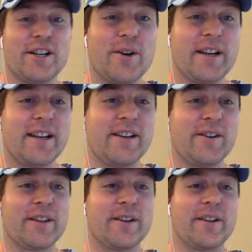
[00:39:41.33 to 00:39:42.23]
going at
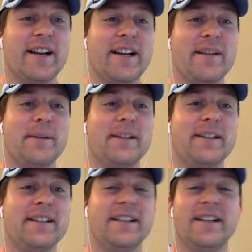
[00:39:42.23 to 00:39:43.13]
North Carolina. But
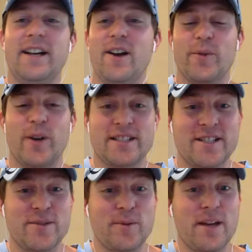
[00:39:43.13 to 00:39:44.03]
uh, Ross, I
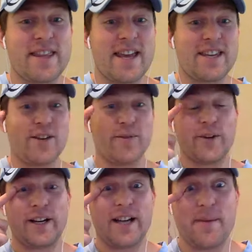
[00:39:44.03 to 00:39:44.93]
just want to thank you
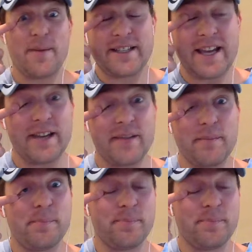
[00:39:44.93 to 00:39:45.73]
for coming, taking